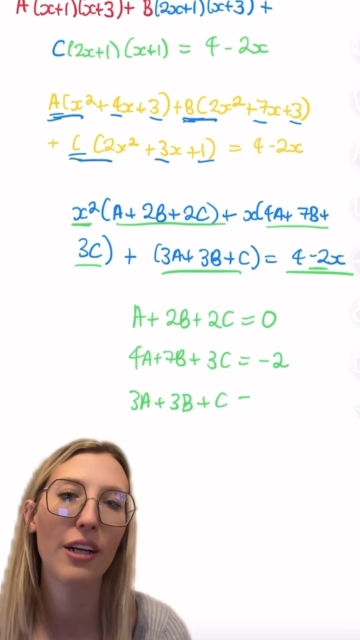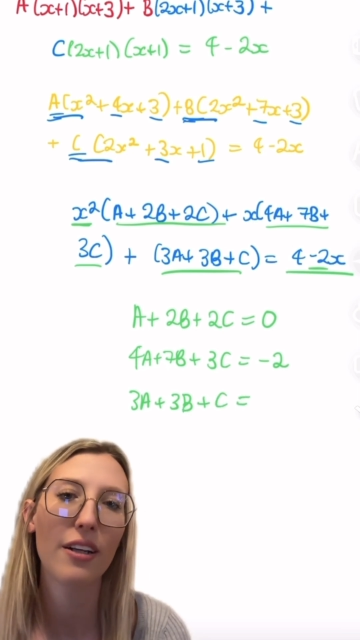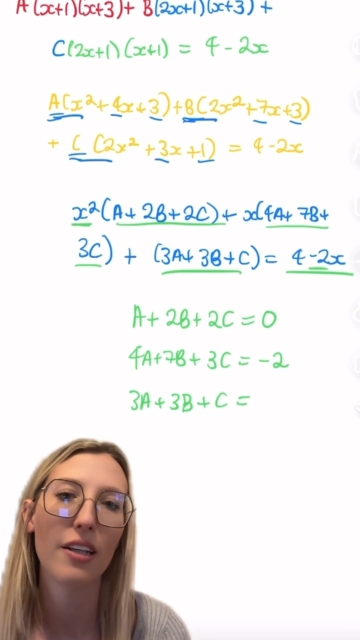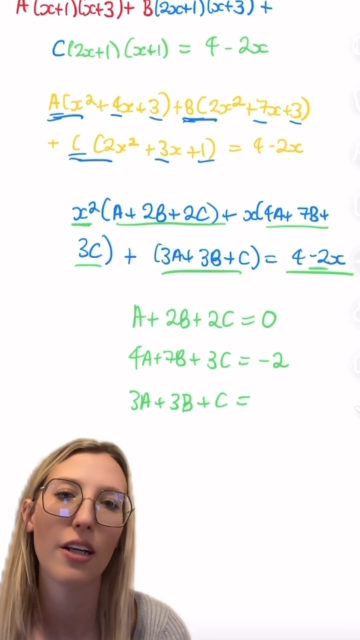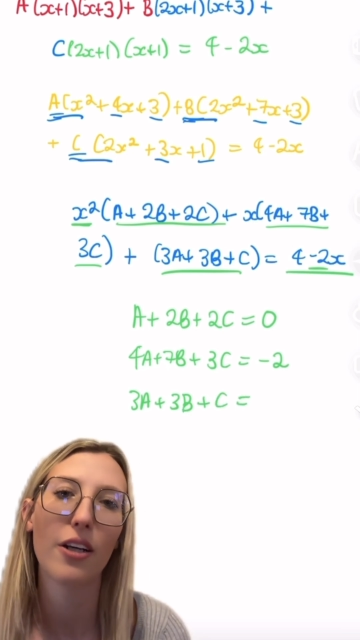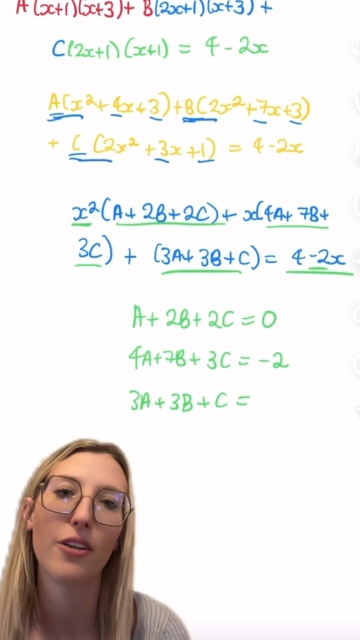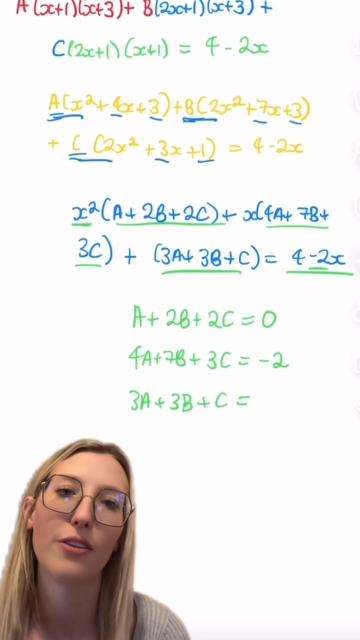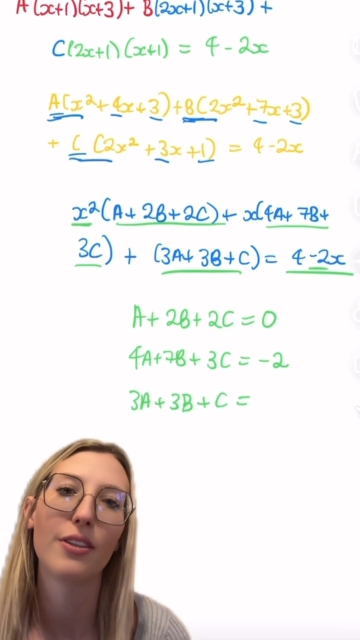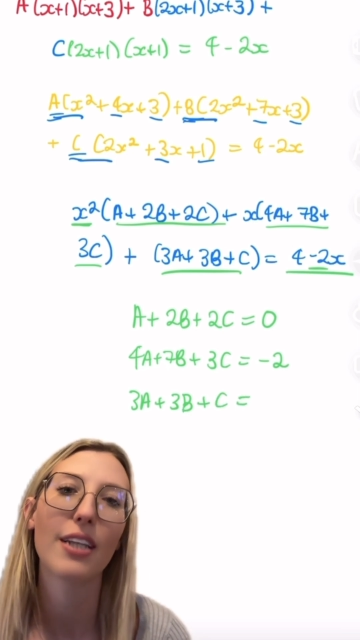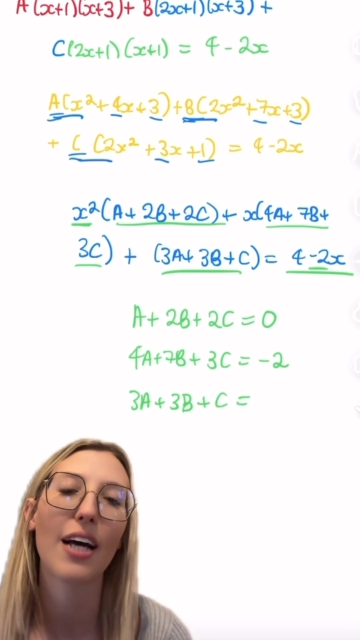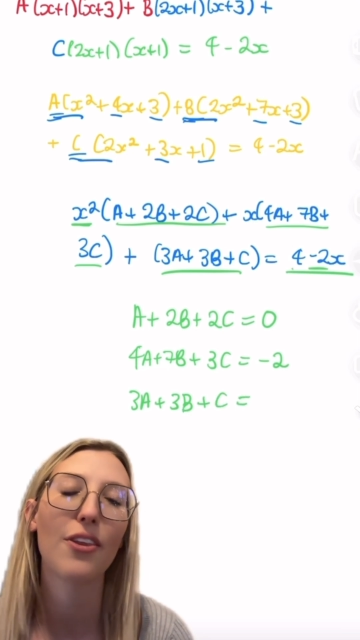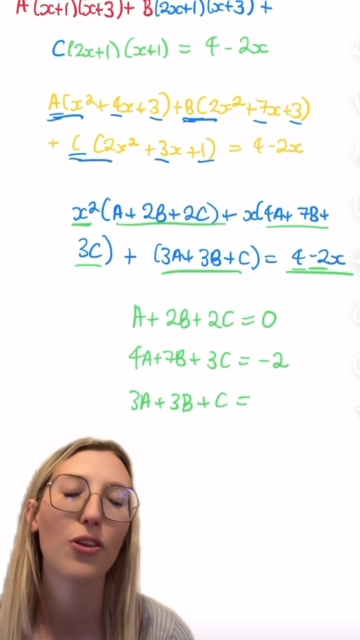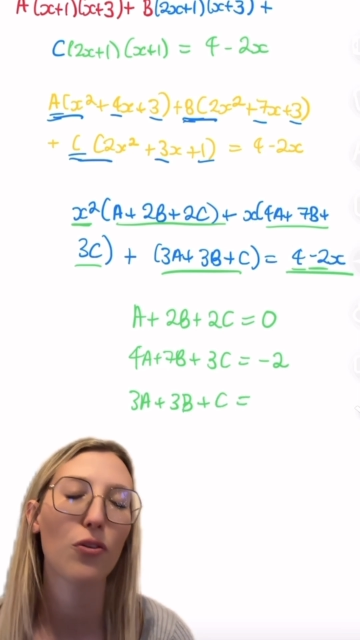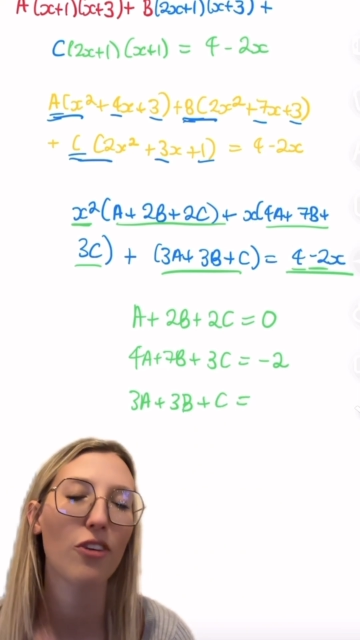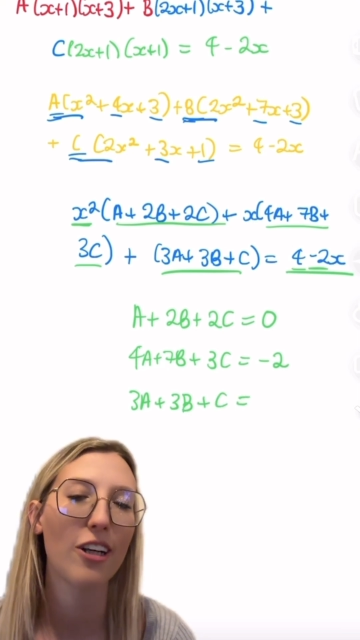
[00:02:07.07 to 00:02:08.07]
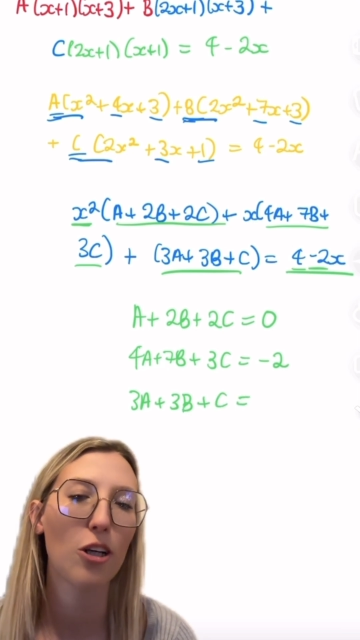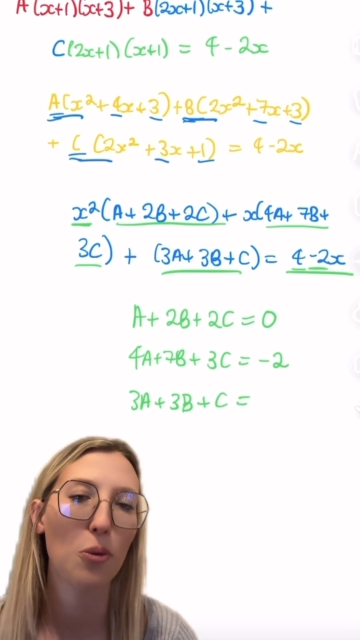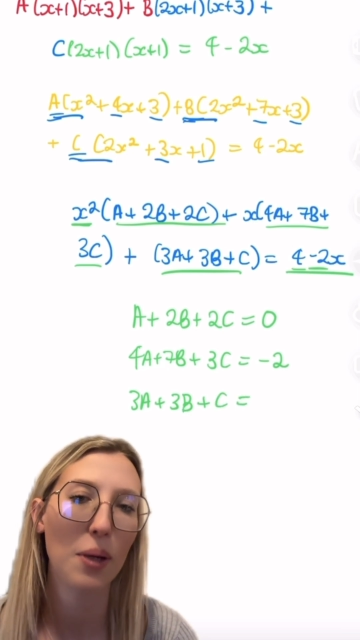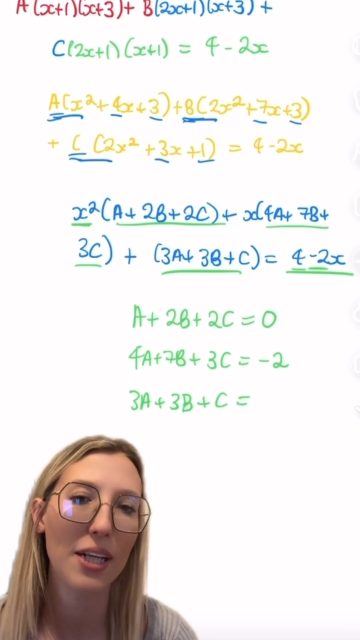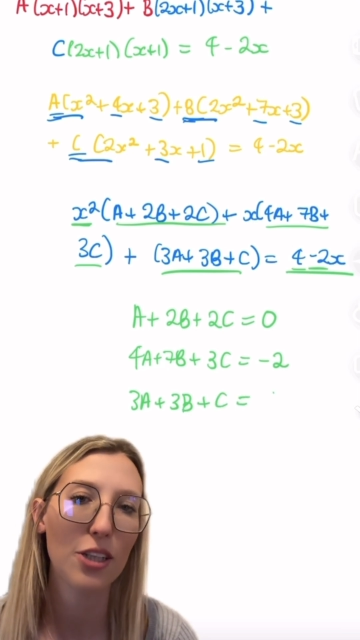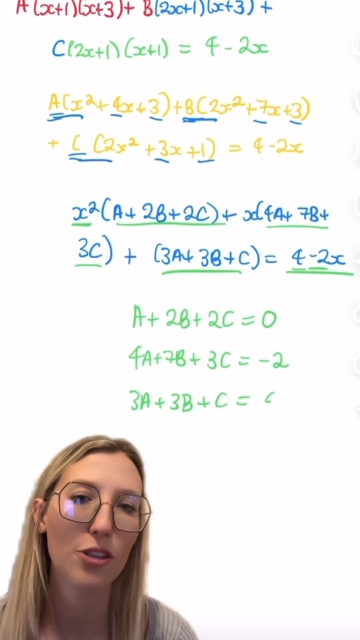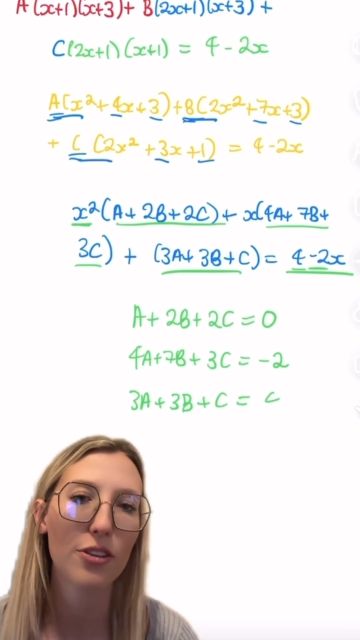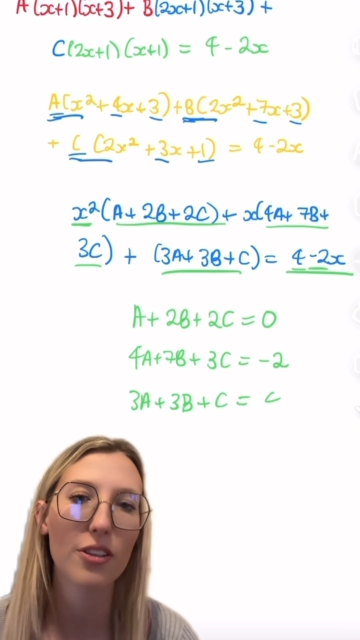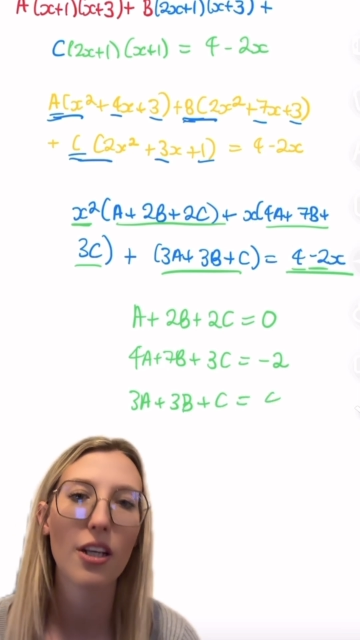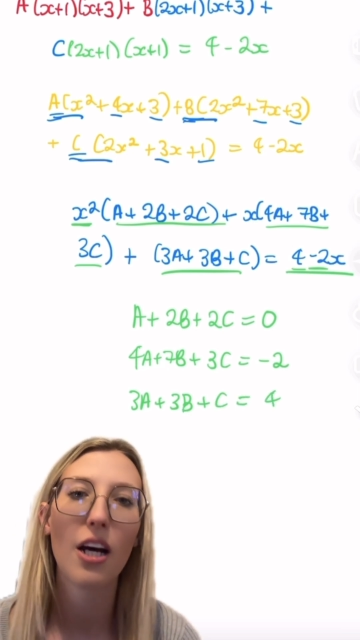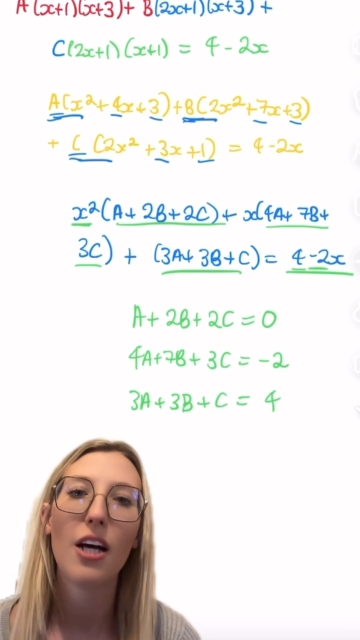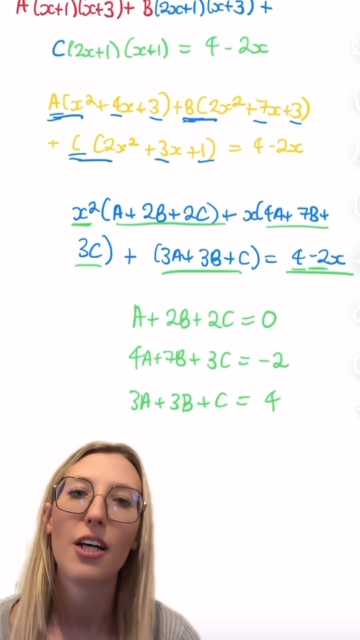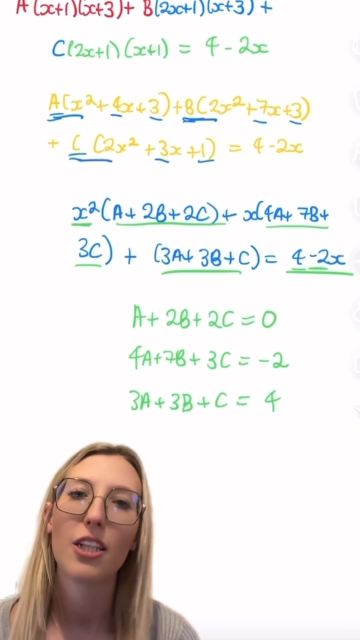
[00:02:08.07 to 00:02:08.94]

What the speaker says: unknowns and 3 equations.